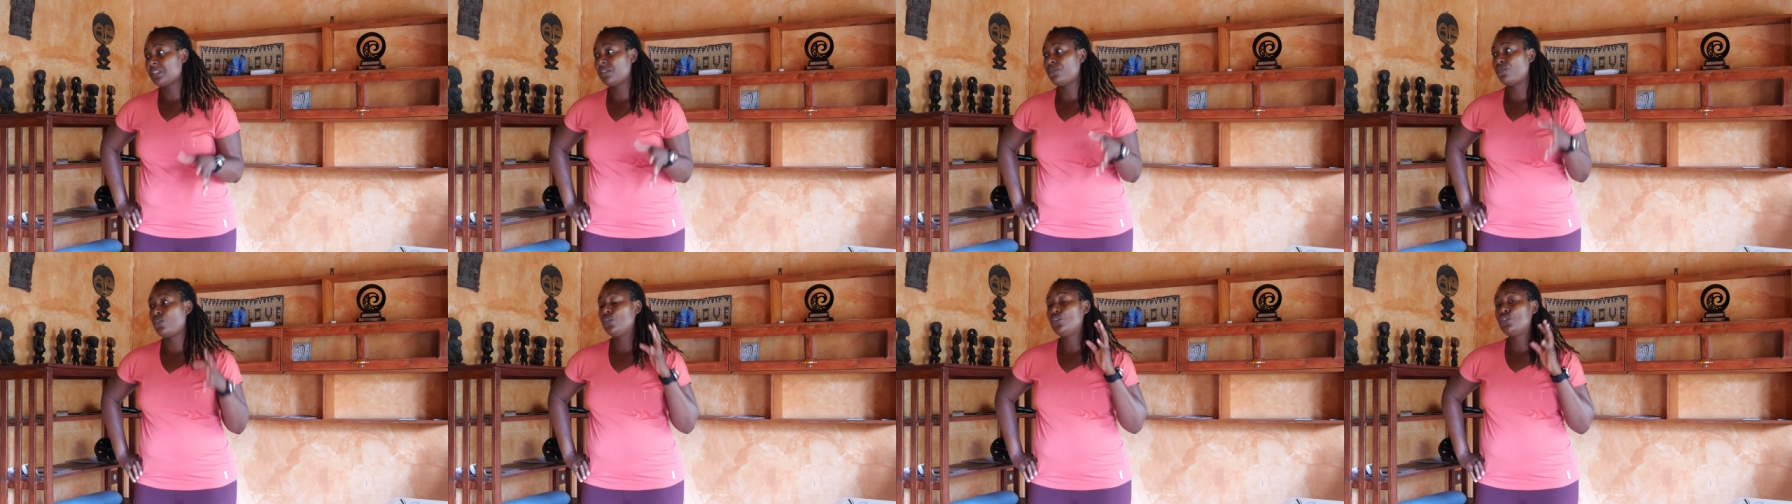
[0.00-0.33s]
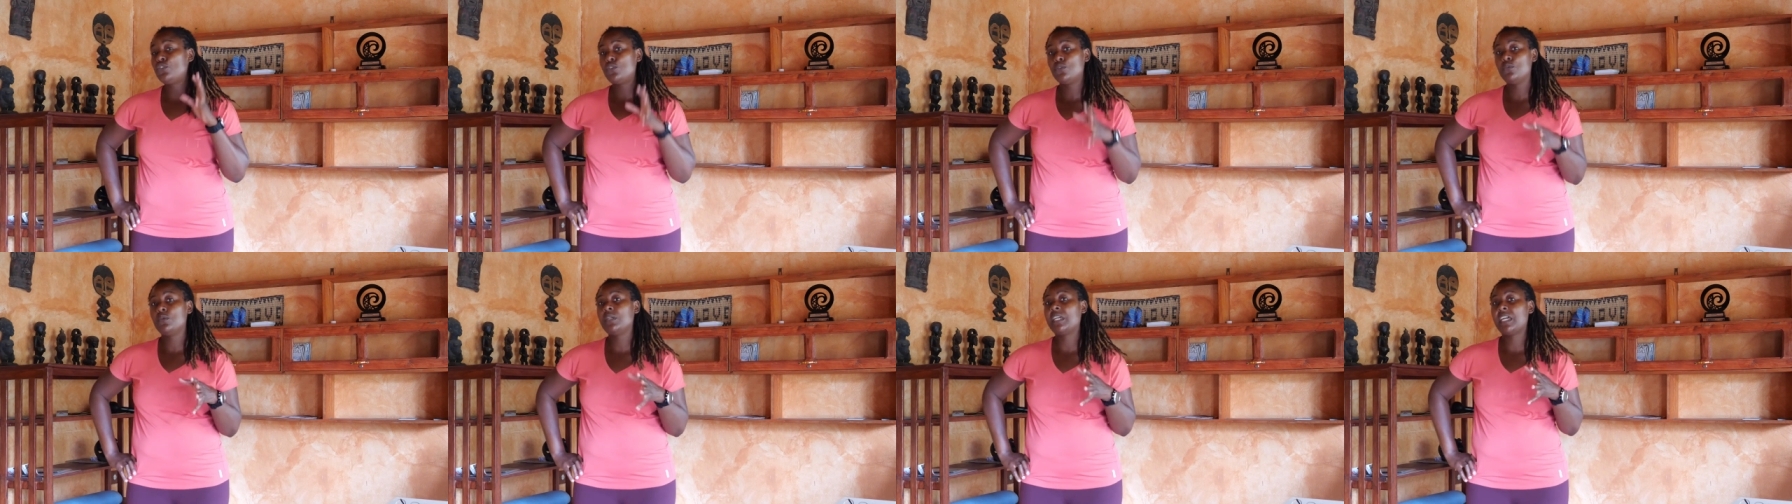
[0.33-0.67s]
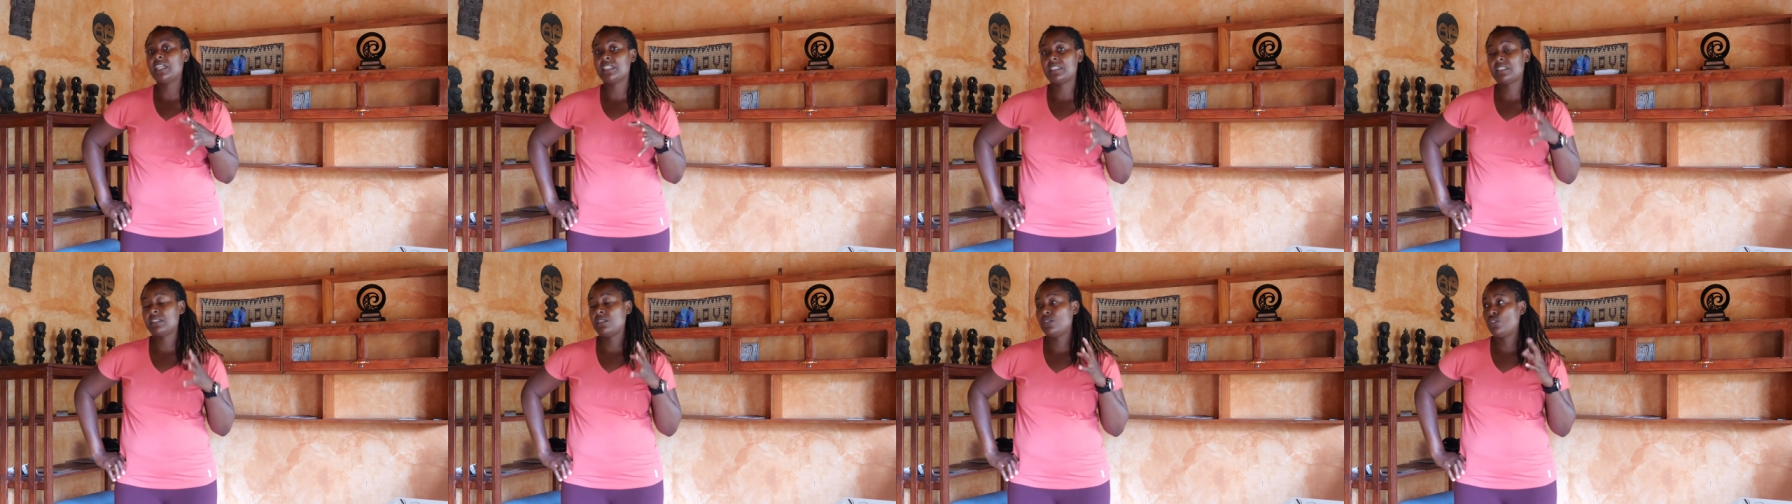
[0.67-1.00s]
if you do
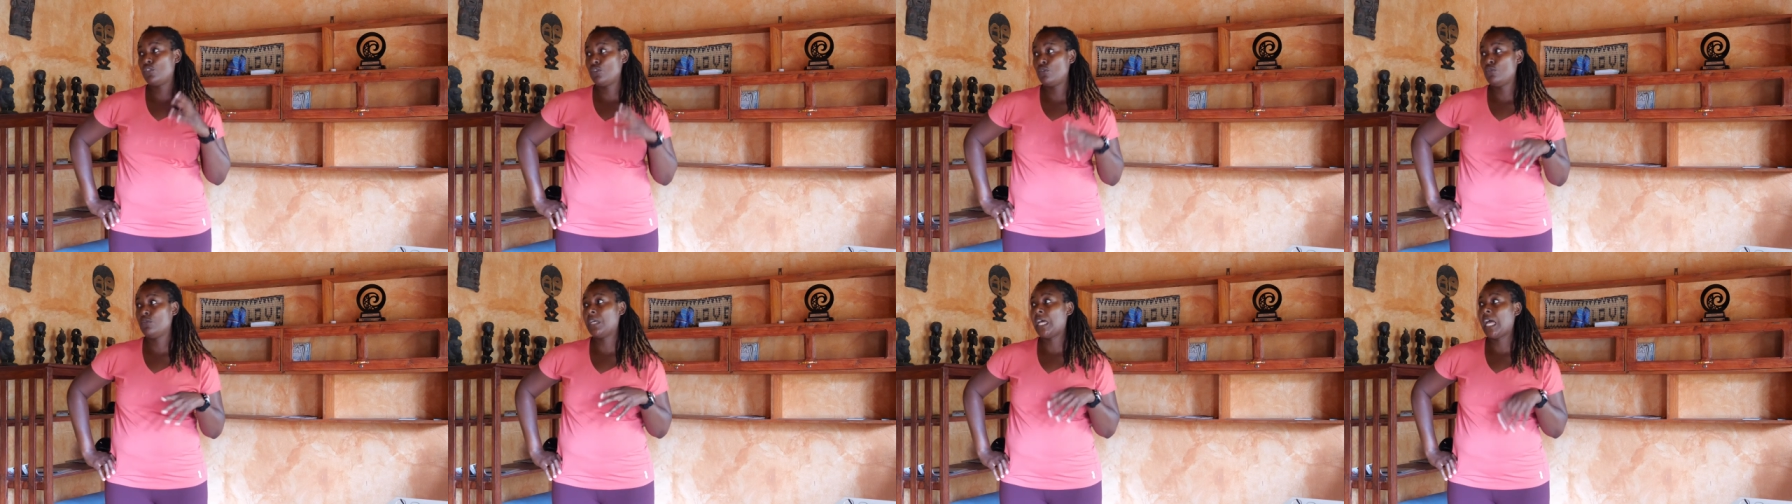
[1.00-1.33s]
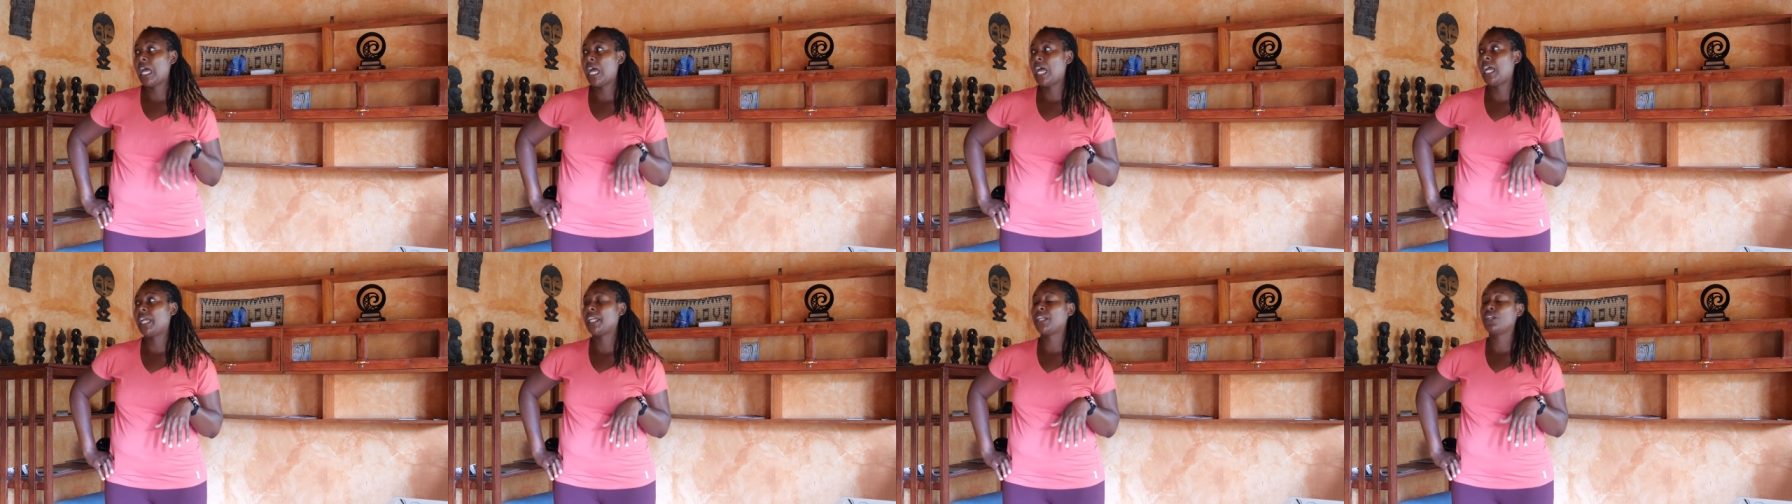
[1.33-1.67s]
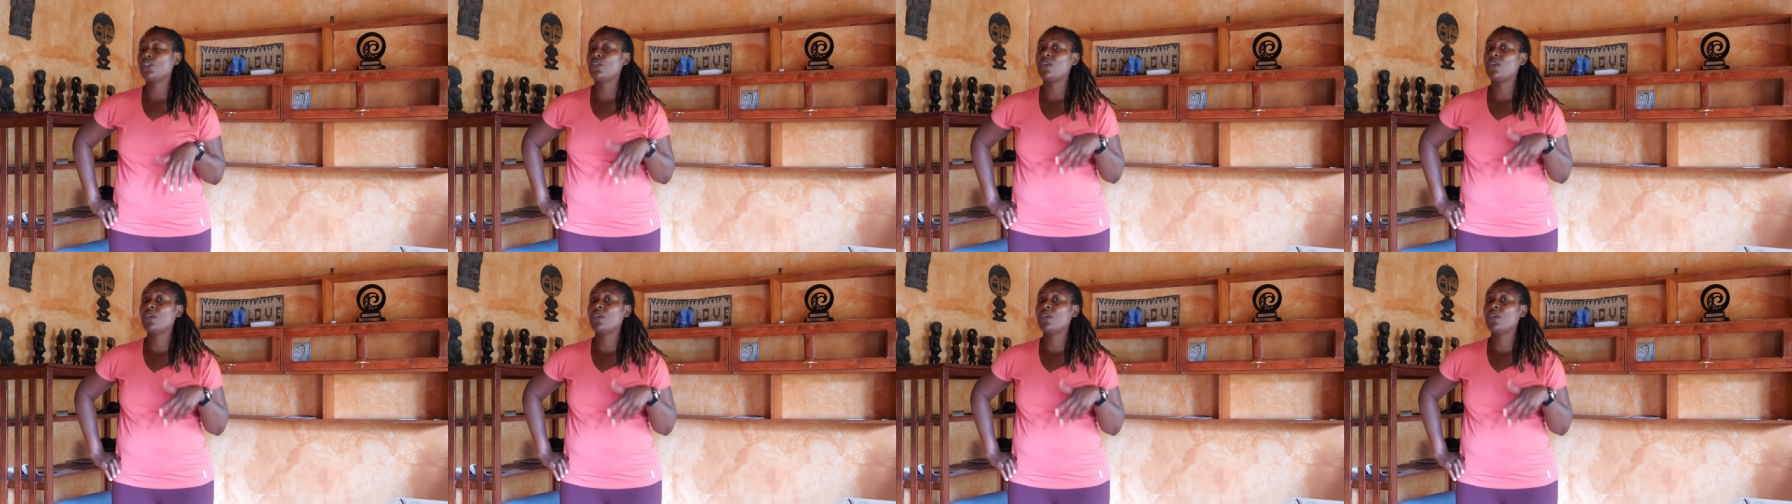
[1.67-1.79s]
get to do the hike,